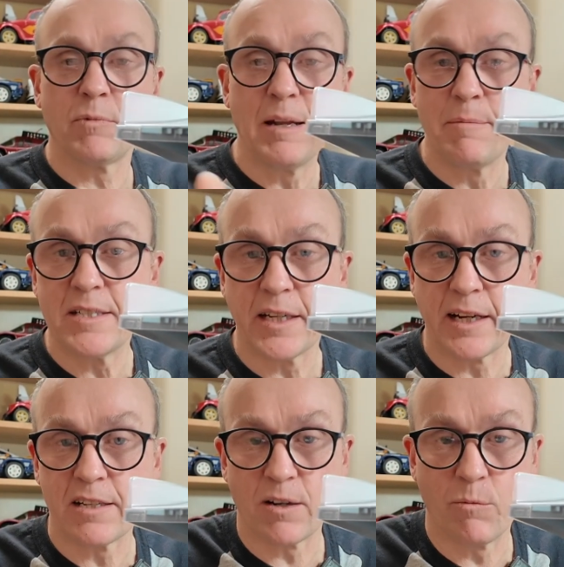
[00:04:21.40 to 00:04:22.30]
limiting
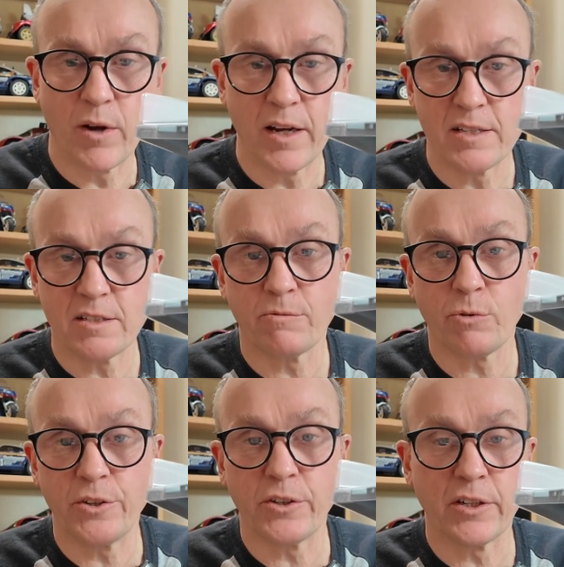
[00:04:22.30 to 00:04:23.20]
in some ways of
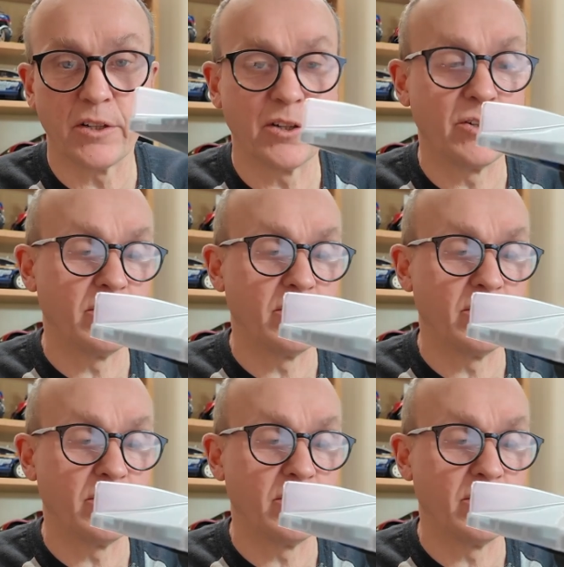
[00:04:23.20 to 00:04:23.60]
what you can do.